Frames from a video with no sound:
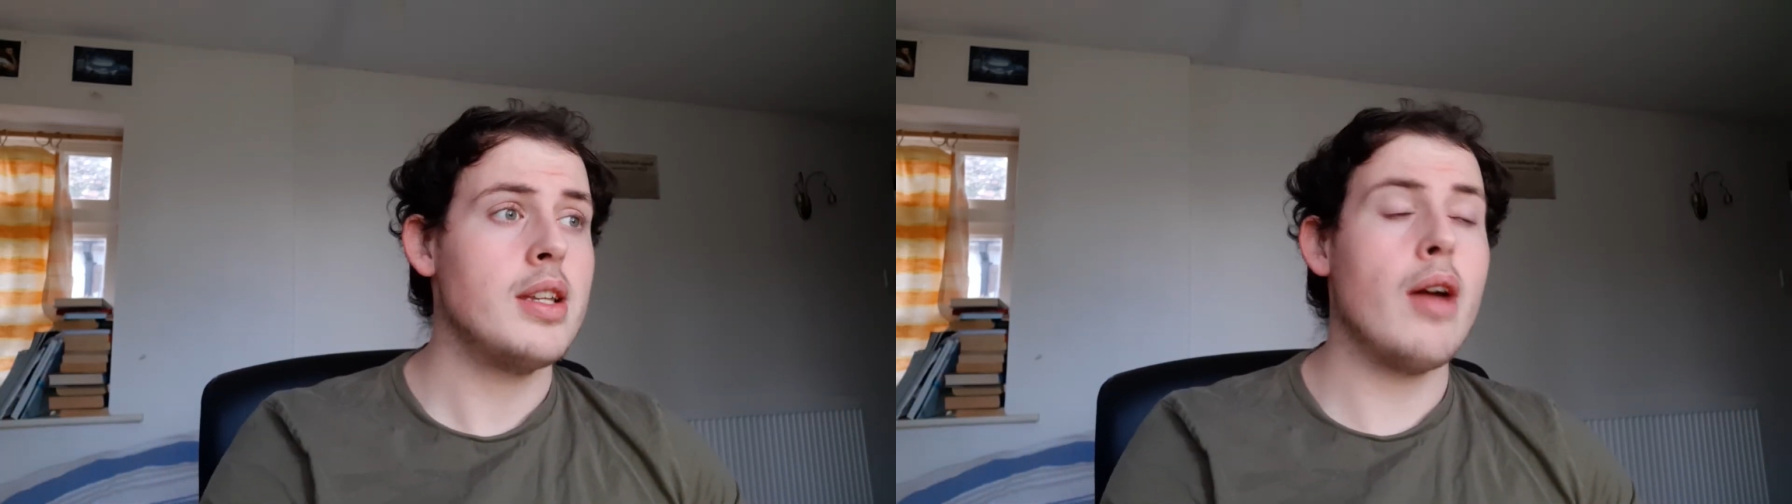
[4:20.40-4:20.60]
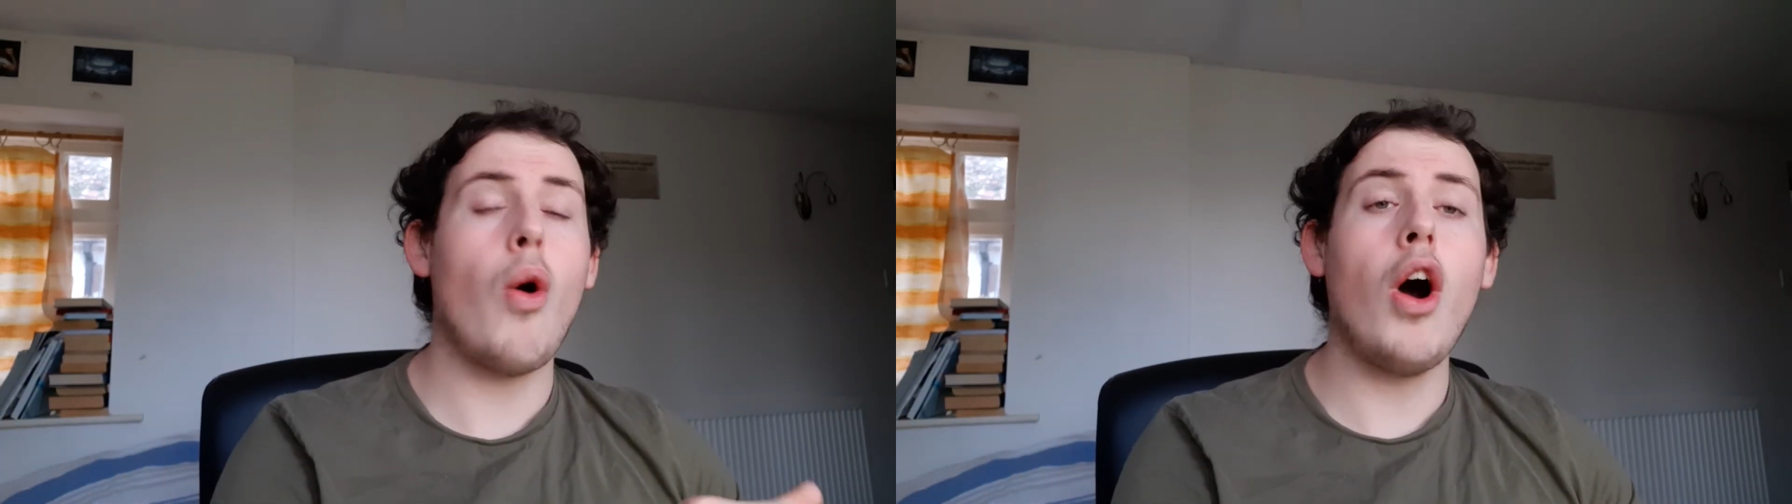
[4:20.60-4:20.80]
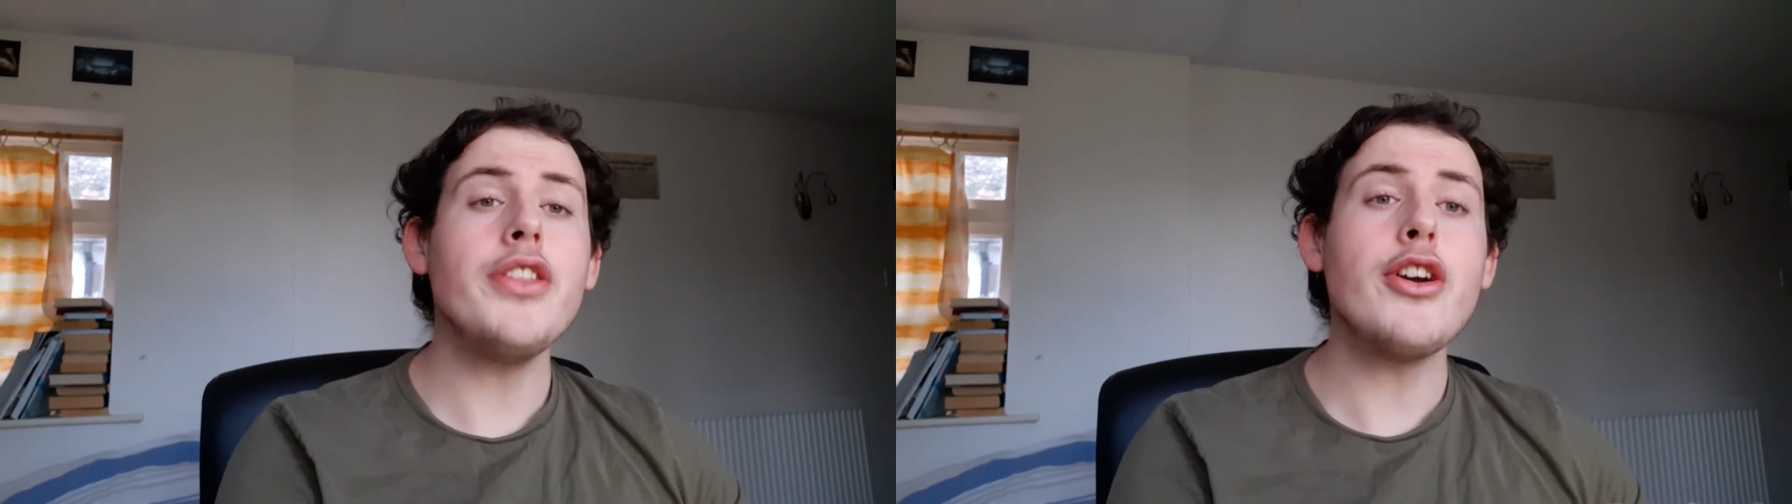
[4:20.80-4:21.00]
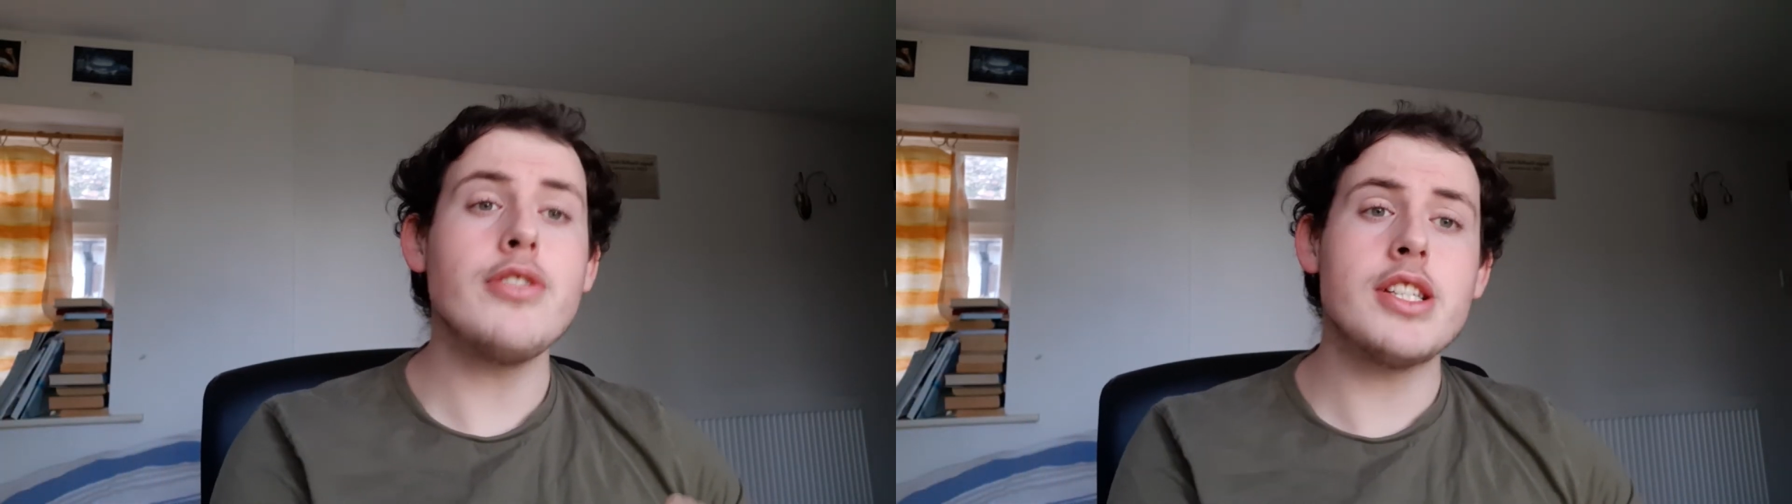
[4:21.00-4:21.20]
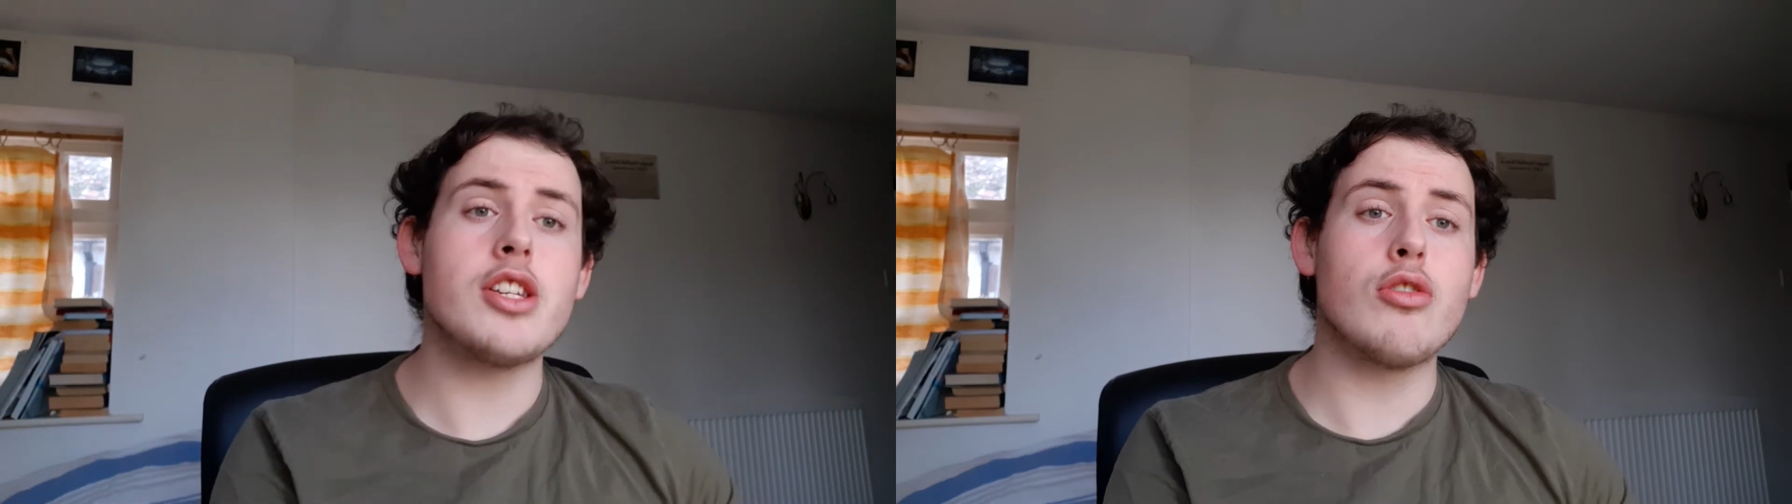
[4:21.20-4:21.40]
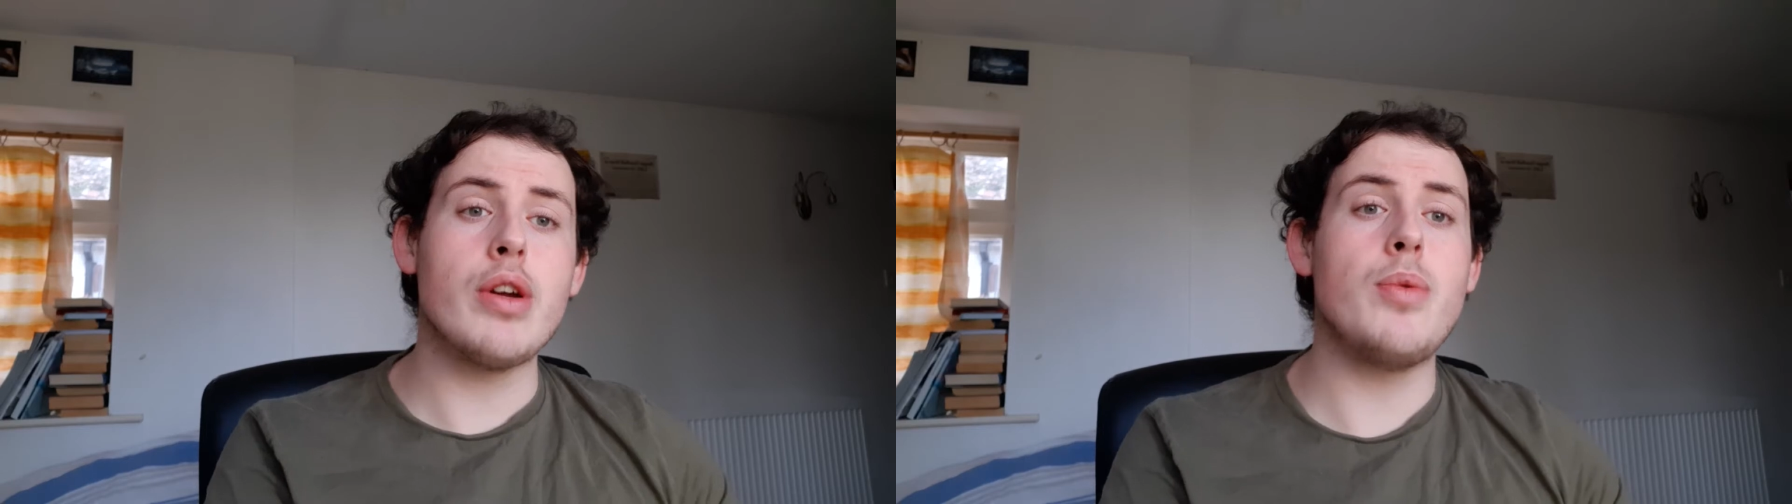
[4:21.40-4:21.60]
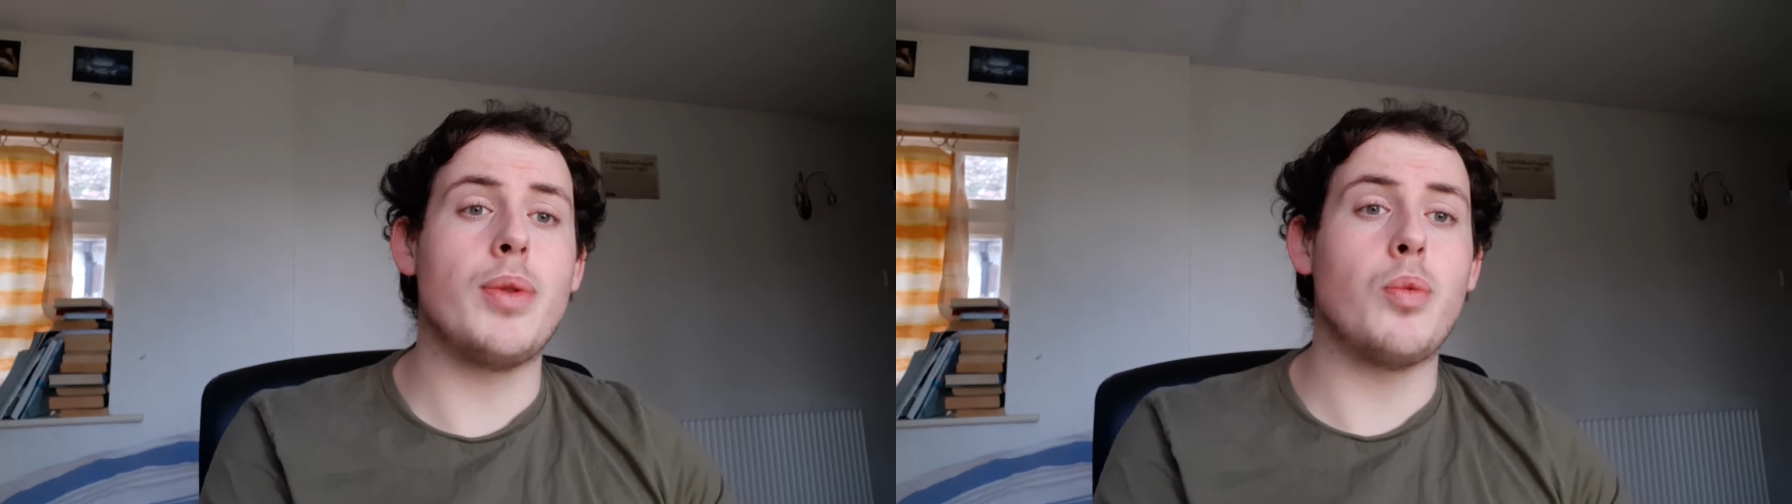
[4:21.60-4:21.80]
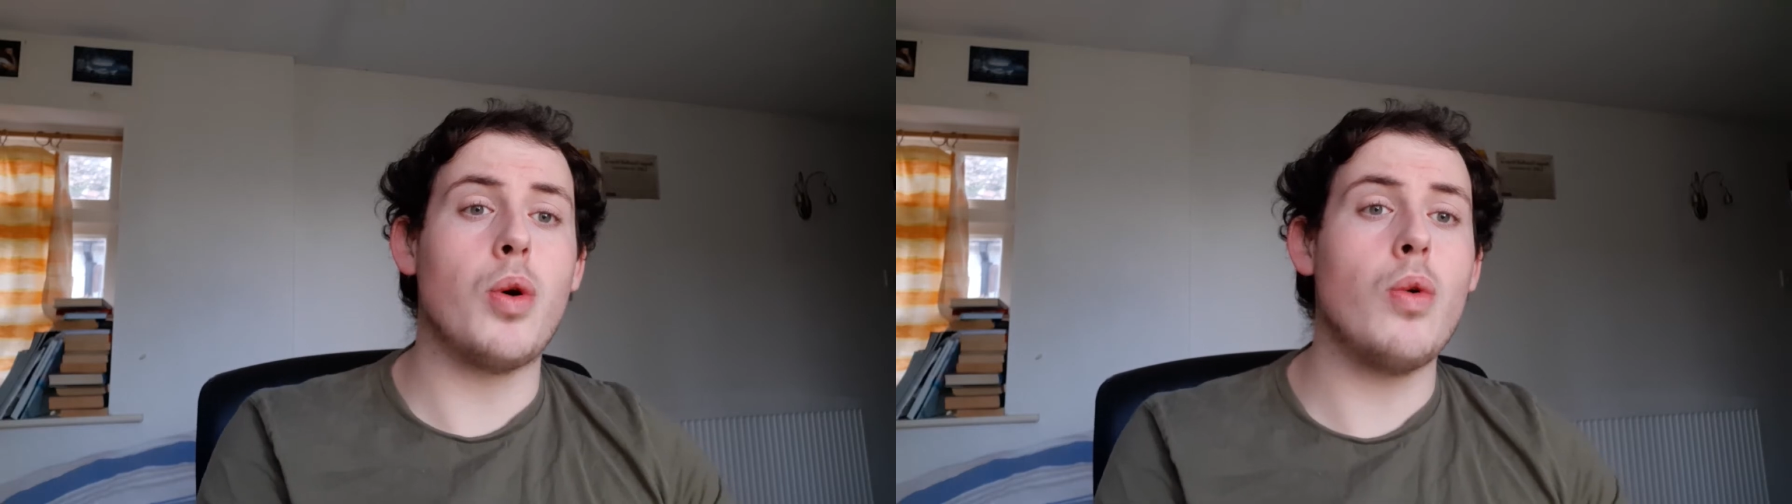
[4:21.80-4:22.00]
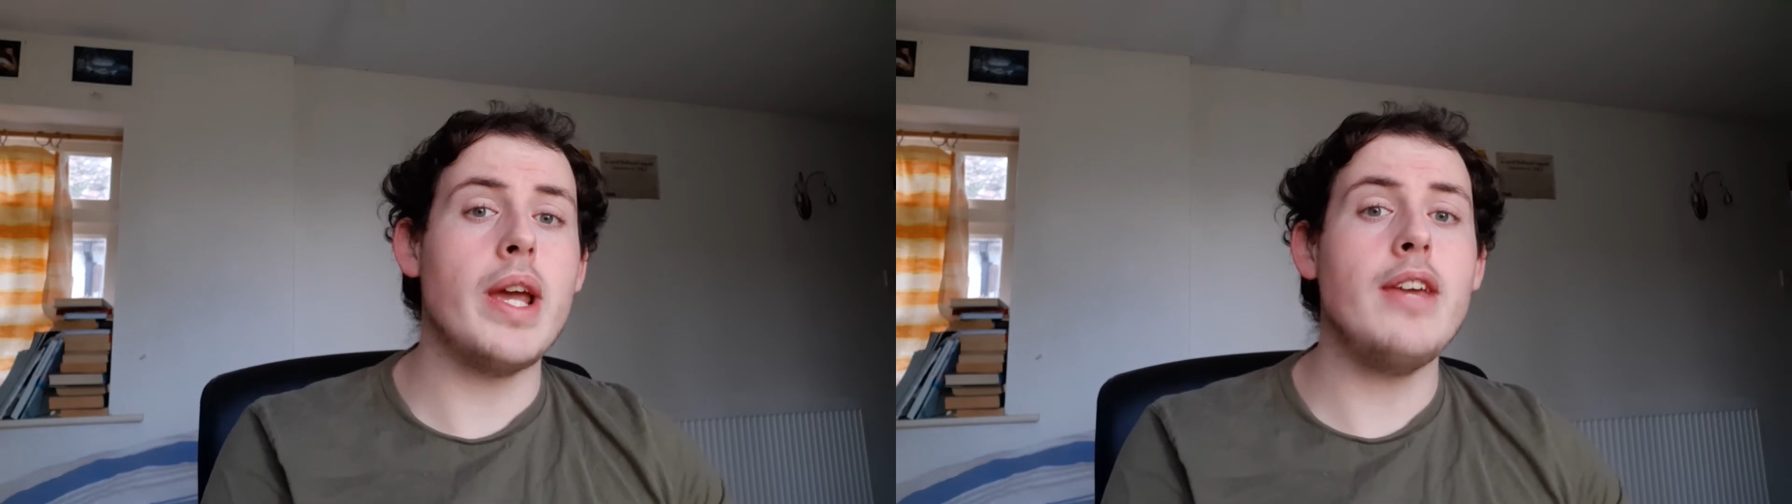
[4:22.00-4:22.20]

Now, I don't disagree with the wall,